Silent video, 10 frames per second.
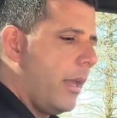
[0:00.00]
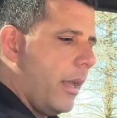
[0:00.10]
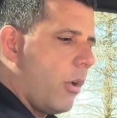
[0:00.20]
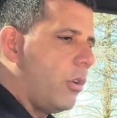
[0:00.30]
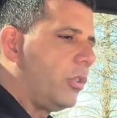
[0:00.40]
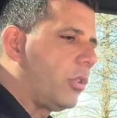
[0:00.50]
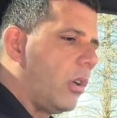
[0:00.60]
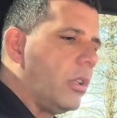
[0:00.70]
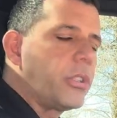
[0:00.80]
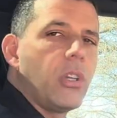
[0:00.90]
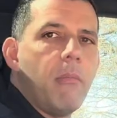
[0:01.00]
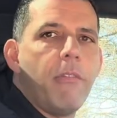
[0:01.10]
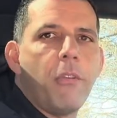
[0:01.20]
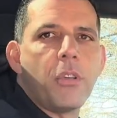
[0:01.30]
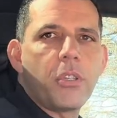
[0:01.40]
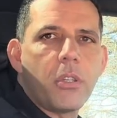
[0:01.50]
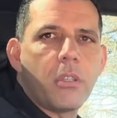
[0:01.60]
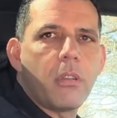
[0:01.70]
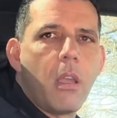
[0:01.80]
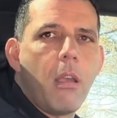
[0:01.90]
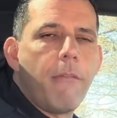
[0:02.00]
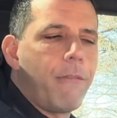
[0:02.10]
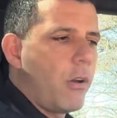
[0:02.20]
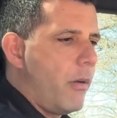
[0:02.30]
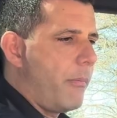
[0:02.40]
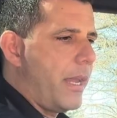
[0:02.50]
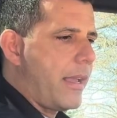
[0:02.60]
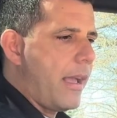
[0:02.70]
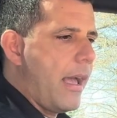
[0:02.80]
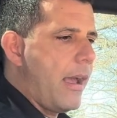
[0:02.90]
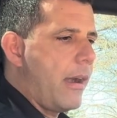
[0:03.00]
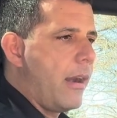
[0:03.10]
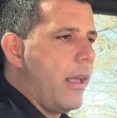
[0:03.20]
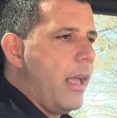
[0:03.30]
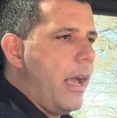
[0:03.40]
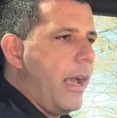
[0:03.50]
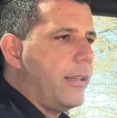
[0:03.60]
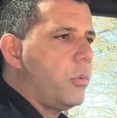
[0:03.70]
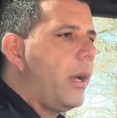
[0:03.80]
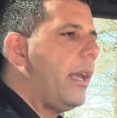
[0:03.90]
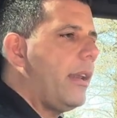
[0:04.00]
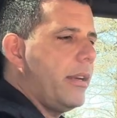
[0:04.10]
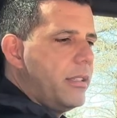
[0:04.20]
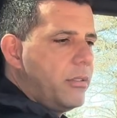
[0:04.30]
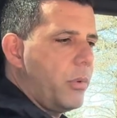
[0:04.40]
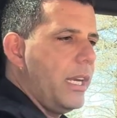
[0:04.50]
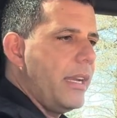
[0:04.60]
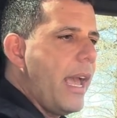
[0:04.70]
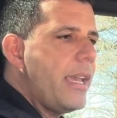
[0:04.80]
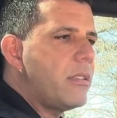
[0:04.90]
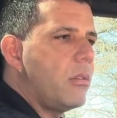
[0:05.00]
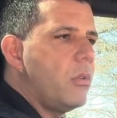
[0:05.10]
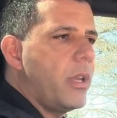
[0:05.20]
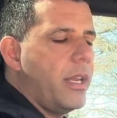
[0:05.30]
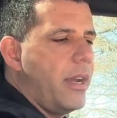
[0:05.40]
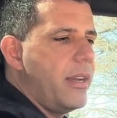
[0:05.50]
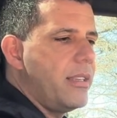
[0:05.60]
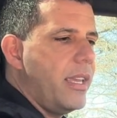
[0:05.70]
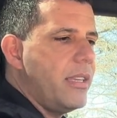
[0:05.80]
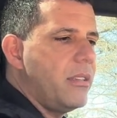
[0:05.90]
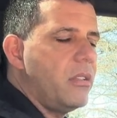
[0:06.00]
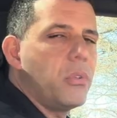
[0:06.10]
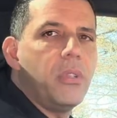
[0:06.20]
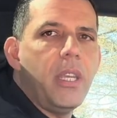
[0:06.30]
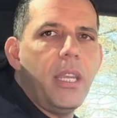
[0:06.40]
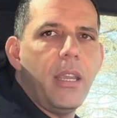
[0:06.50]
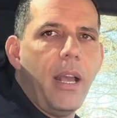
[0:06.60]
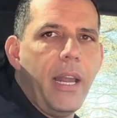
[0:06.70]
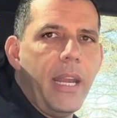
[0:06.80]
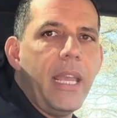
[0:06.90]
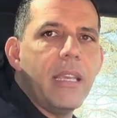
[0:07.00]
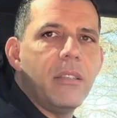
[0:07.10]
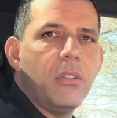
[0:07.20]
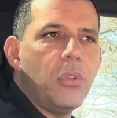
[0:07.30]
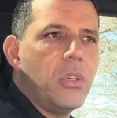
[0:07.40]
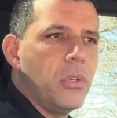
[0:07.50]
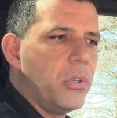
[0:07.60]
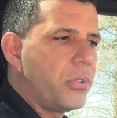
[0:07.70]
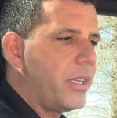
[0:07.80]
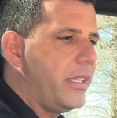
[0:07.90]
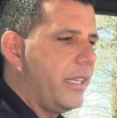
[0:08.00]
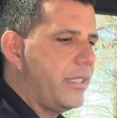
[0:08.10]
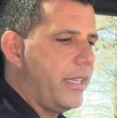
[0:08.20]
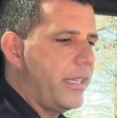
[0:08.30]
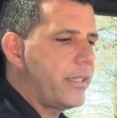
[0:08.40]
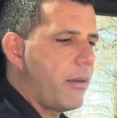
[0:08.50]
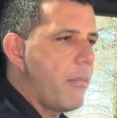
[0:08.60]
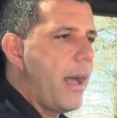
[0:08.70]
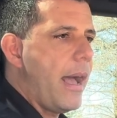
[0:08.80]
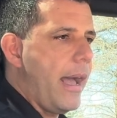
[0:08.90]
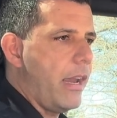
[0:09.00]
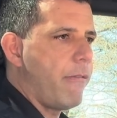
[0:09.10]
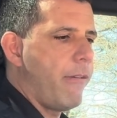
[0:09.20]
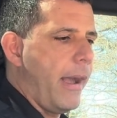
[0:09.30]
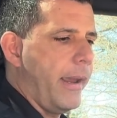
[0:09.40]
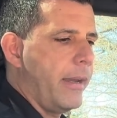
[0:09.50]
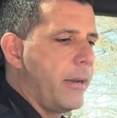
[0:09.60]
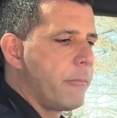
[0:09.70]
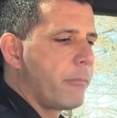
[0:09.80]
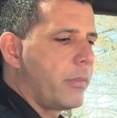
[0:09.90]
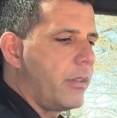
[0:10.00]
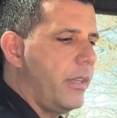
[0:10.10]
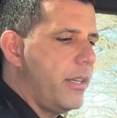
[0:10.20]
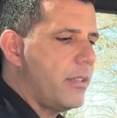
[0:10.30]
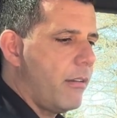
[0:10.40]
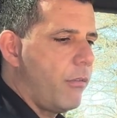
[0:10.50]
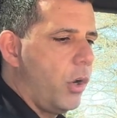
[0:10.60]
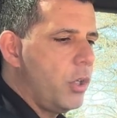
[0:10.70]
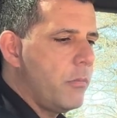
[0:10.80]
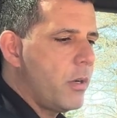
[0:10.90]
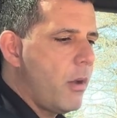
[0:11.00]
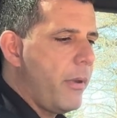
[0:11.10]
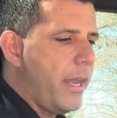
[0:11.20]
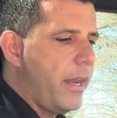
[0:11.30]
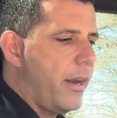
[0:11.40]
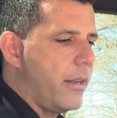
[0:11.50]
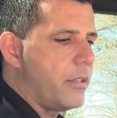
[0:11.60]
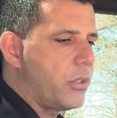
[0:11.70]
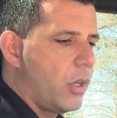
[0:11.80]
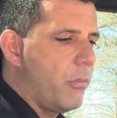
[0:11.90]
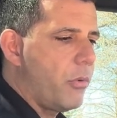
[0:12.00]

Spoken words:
control some functions from the car as well. And it's really nice looking, and it's easy to see and easy to use, this system, I find. There is a volume knob here and some